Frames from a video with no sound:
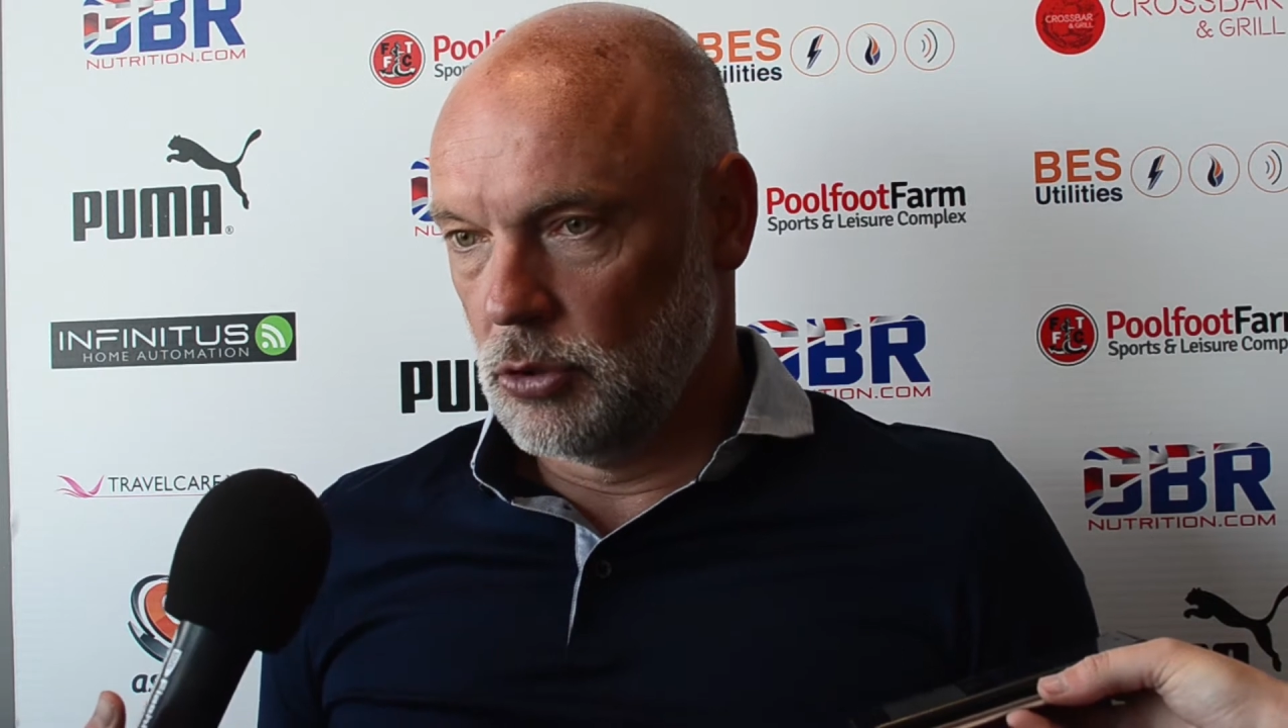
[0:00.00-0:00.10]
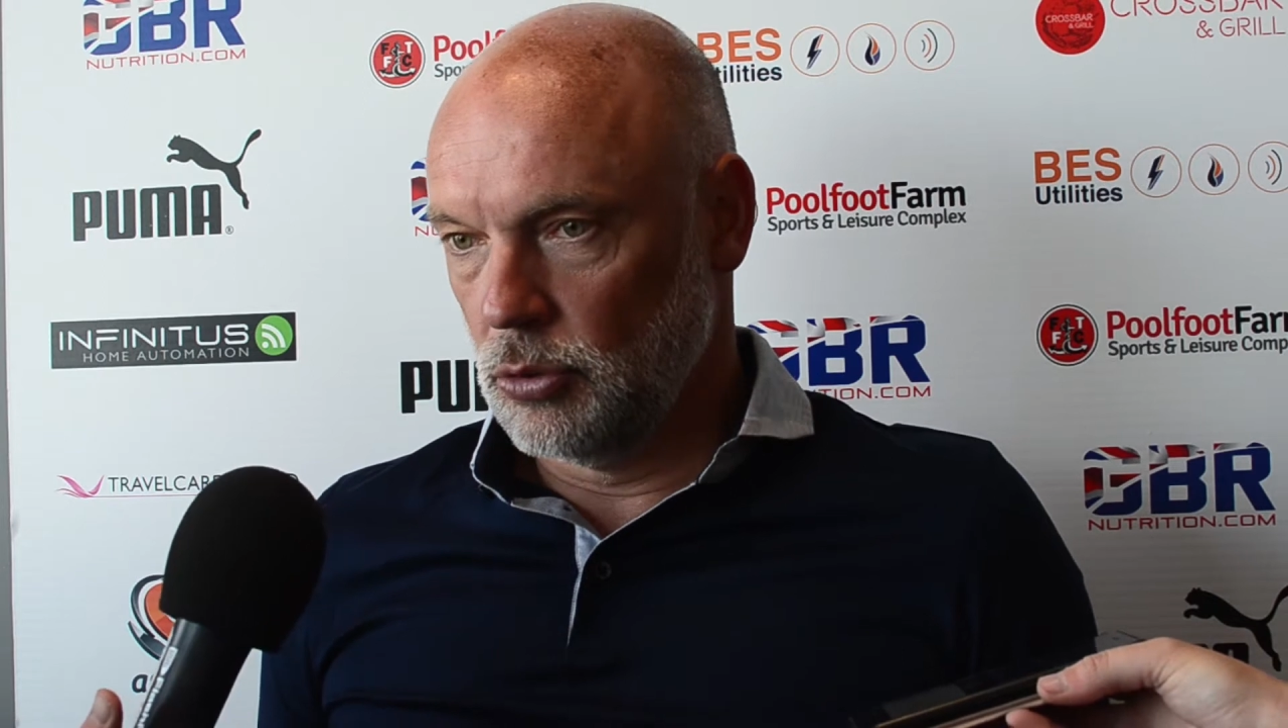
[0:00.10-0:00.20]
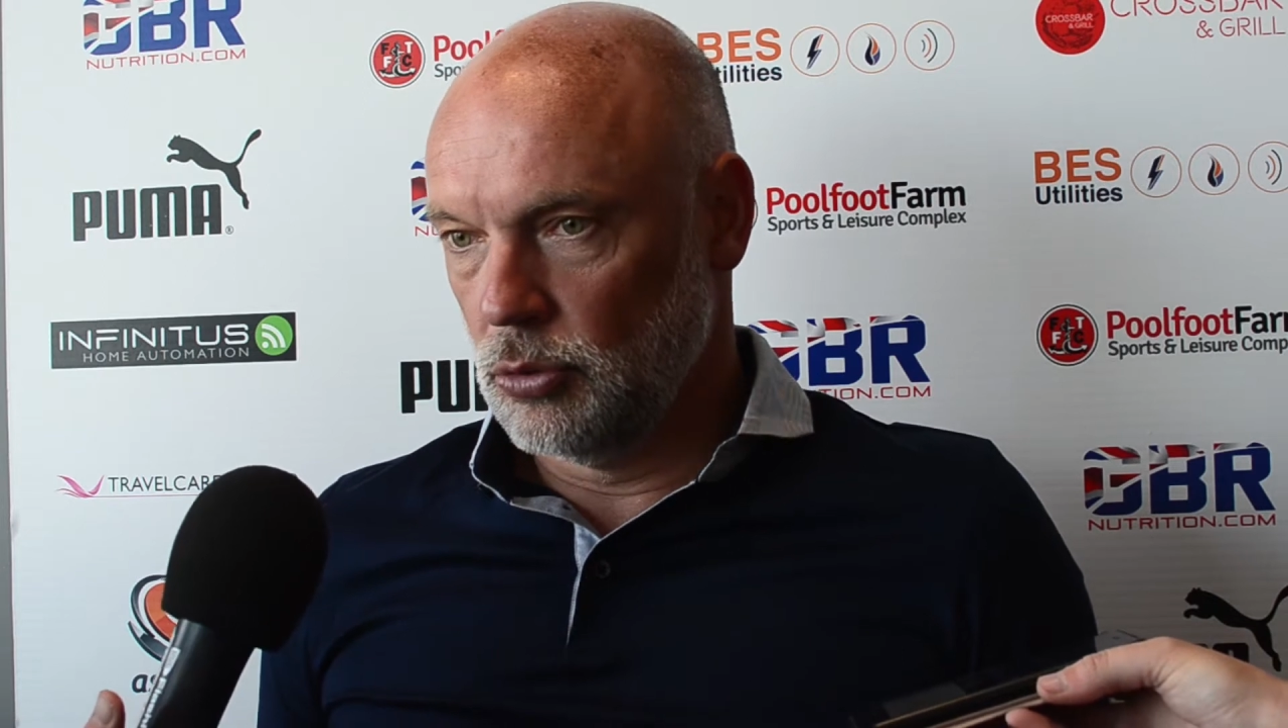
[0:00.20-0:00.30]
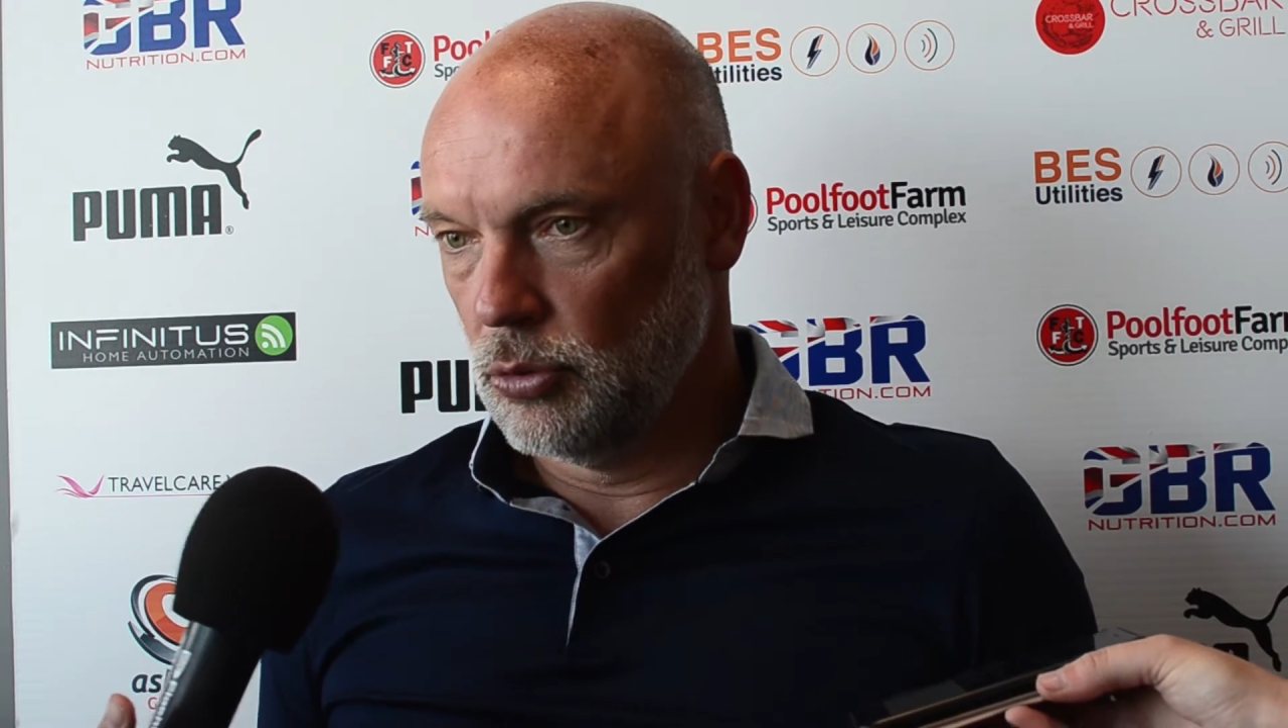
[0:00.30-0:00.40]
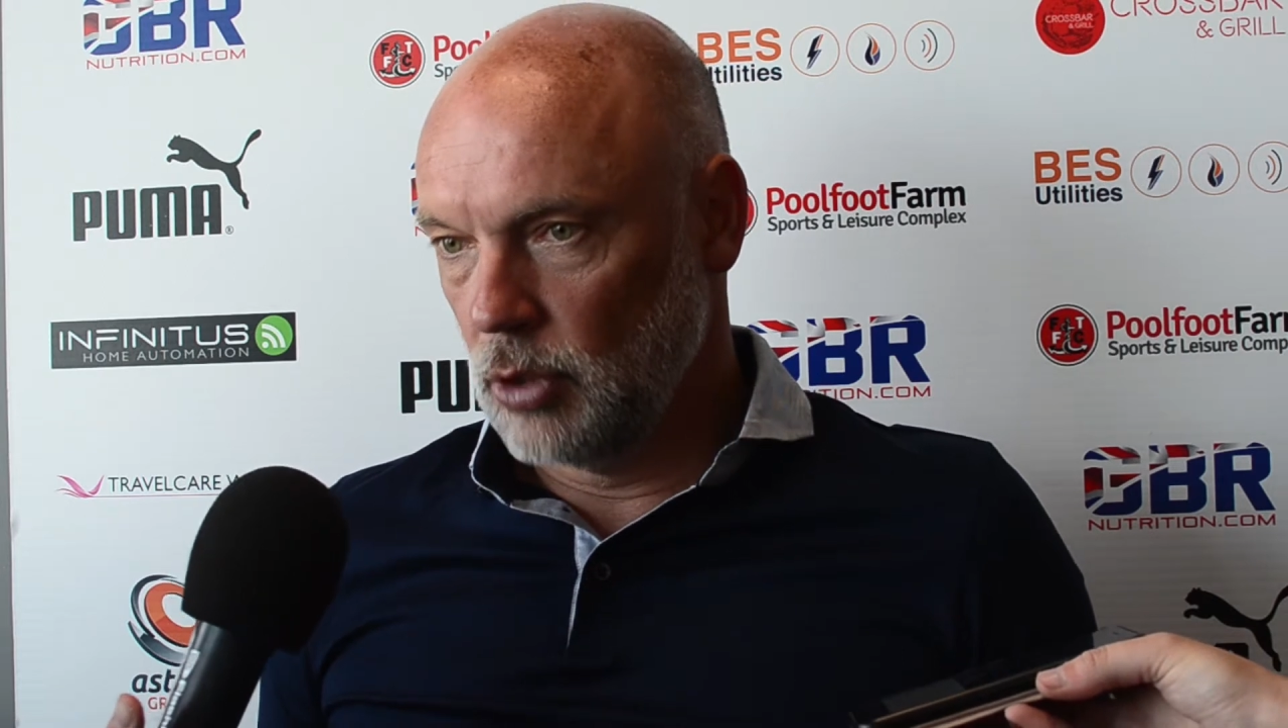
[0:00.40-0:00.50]

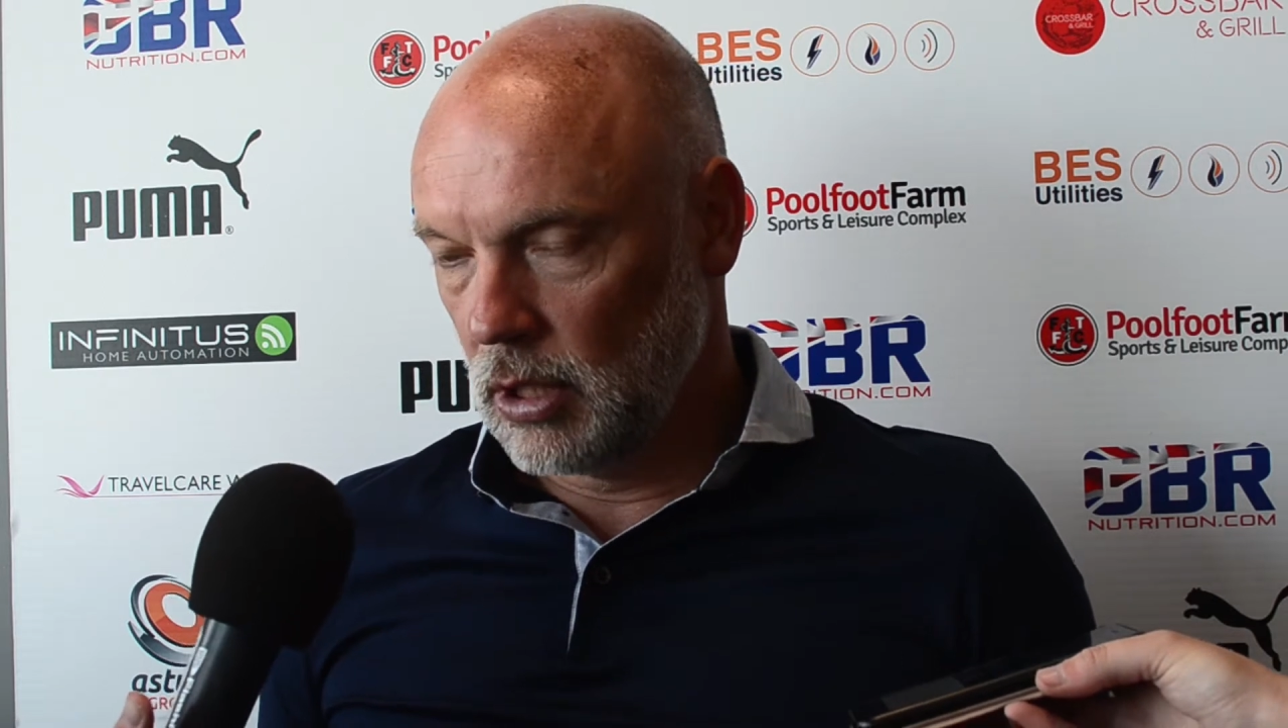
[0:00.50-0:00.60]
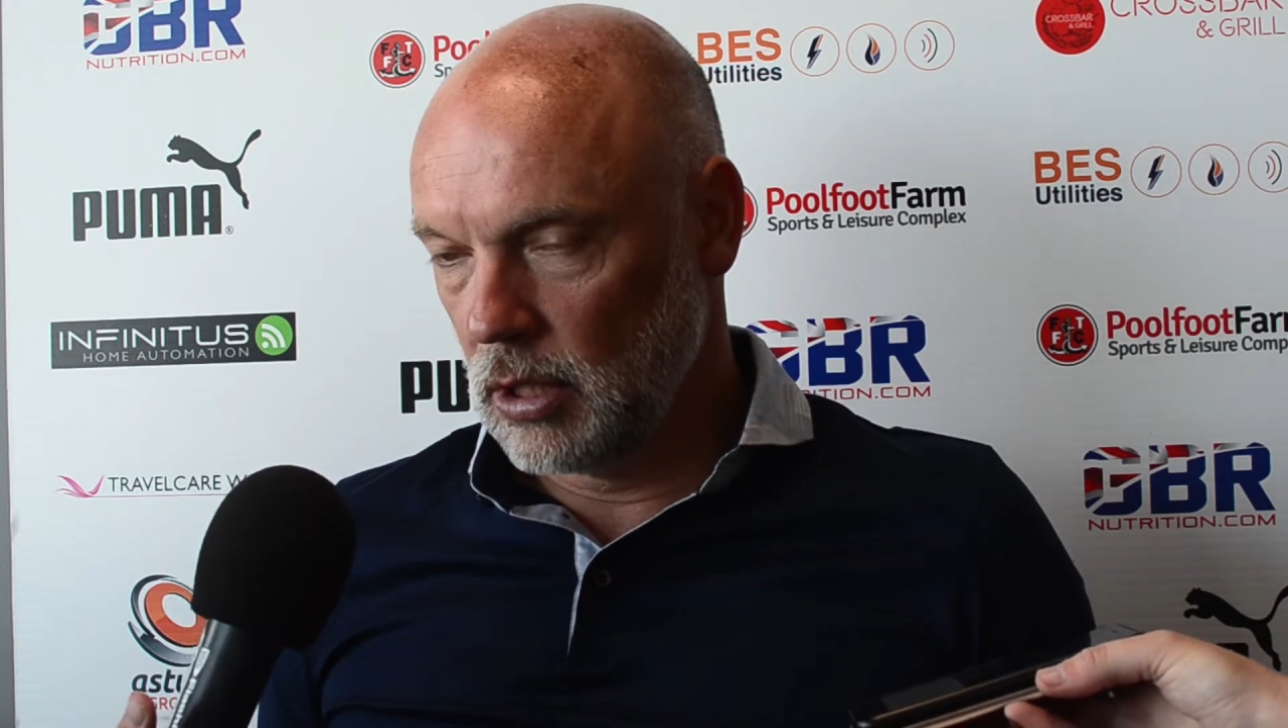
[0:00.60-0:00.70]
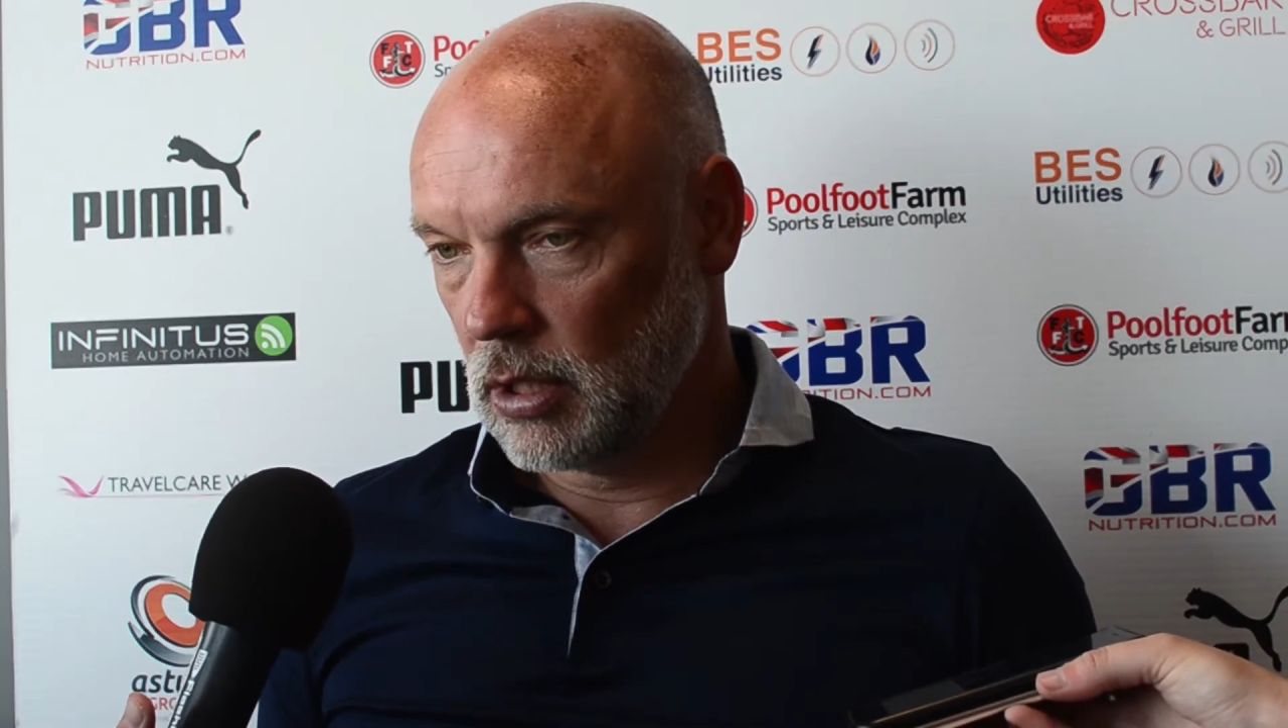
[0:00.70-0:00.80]
to